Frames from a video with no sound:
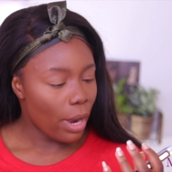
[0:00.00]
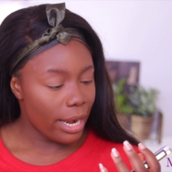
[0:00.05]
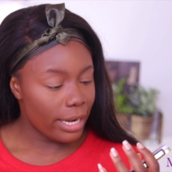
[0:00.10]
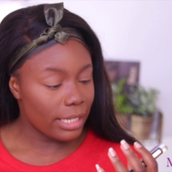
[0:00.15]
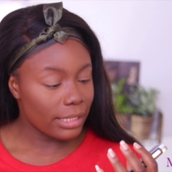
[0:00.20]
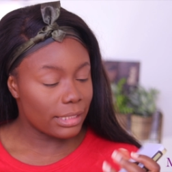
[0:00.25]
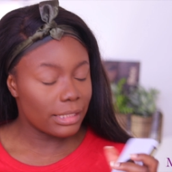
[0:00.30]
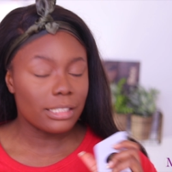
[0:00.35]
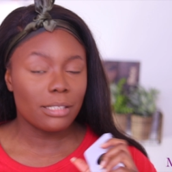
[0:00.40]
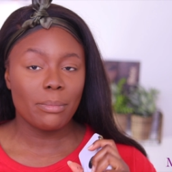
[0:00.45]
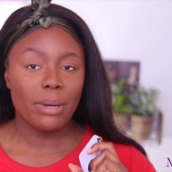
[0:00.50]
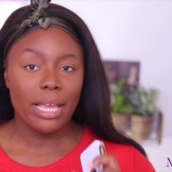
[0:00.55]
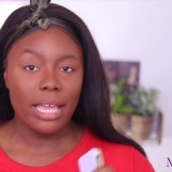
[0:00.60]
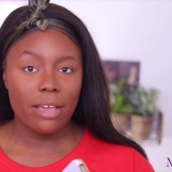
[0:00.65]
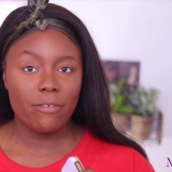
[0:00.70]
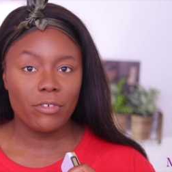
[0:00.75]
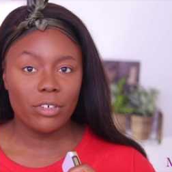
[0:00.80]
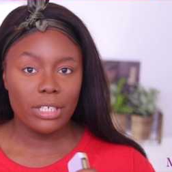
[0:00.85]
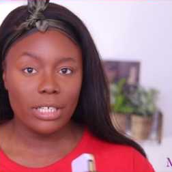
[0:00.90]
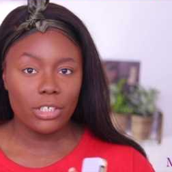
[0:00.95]
and this is in my
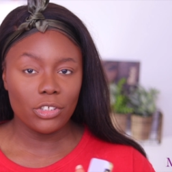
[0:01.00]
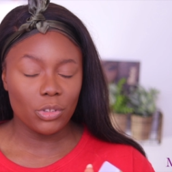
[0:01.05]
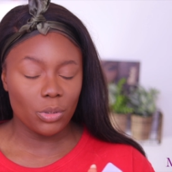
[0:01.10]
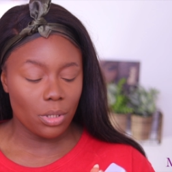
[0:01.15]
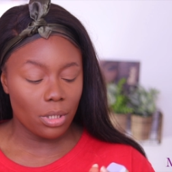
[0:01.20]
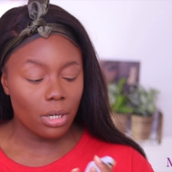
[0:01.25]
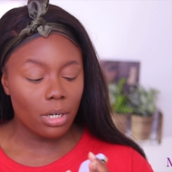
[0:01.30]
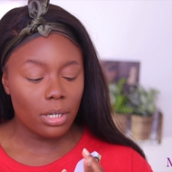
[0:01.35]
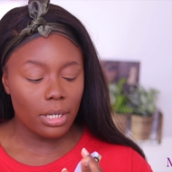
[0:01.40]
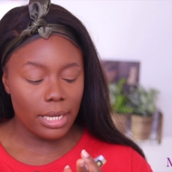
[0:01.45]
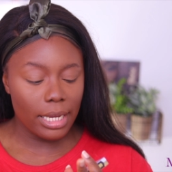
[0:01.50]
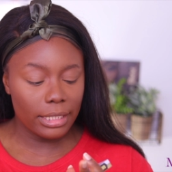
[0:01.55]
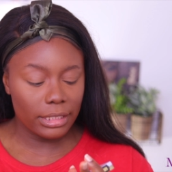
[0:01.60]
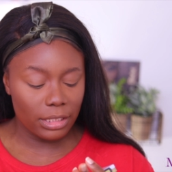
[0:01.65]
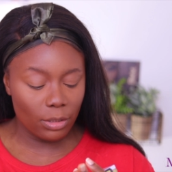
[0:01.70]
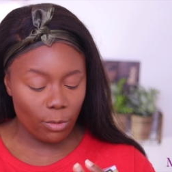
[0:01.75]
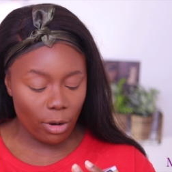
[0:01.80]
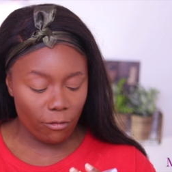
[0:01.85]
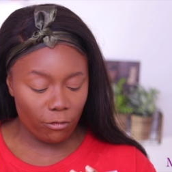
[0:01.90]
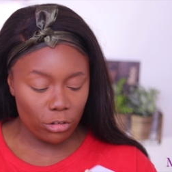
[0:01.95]
everyday drawer, is
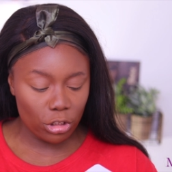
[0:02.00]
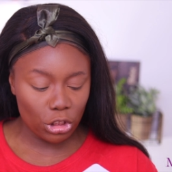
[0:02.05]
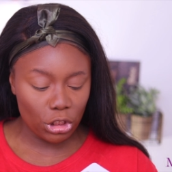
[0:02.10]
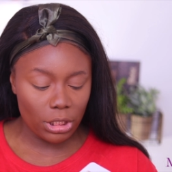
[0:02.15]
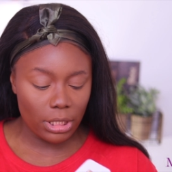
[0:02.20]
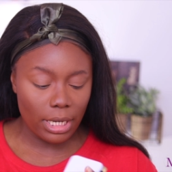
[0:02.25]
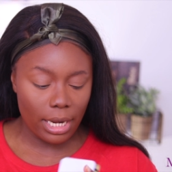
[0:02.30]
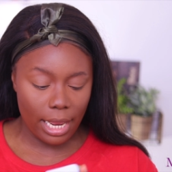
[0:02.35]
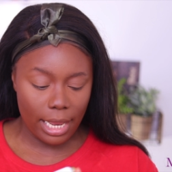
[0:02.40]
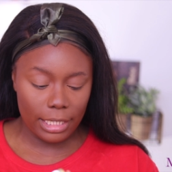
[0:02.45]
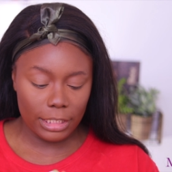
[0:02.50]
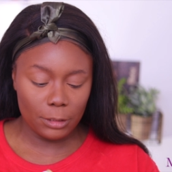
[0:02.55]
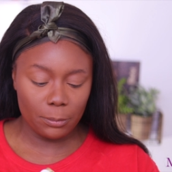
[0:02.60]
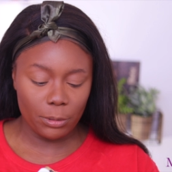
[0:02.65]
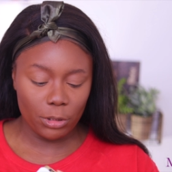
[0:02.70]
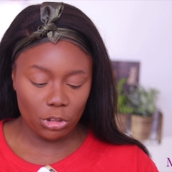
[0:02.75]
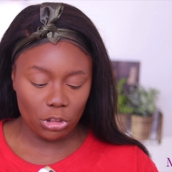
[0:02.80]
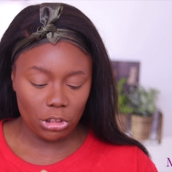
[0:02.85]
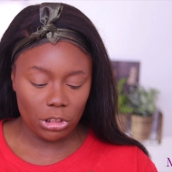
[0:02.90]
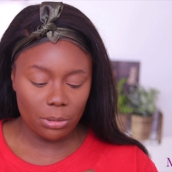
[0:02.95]
the Revolution X
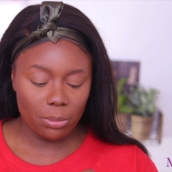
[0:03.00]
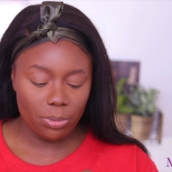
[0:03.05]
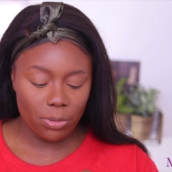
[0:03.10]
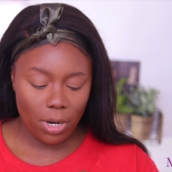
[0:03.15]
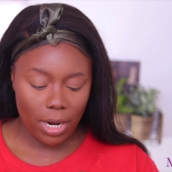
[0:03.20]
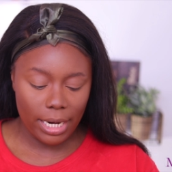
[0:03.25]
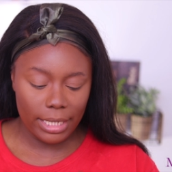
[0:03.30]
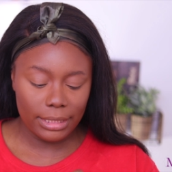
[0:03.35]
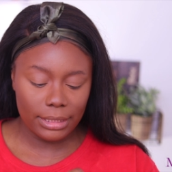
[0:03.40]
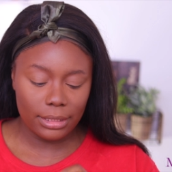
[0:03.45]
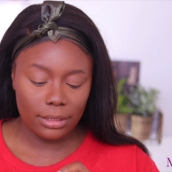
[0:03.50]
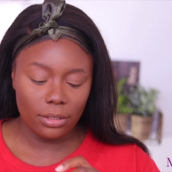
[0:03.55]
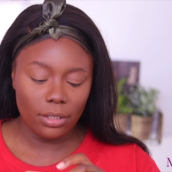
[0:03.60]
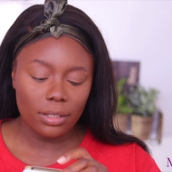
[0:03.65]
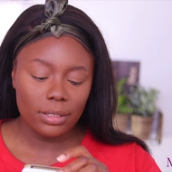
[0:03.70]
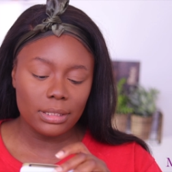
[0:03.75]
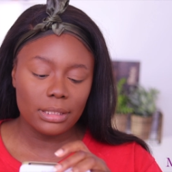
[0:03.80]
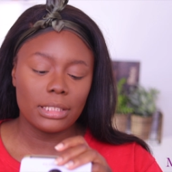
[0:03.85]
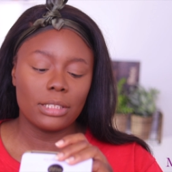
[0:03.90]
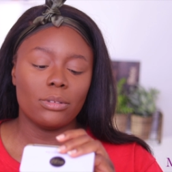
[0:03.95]
Patricia Bright's
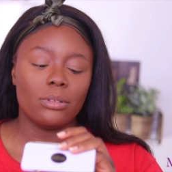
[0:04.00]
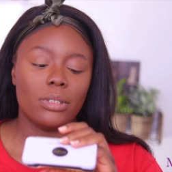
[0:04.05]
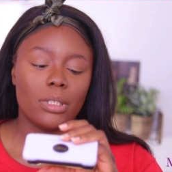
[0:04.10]
Dust Till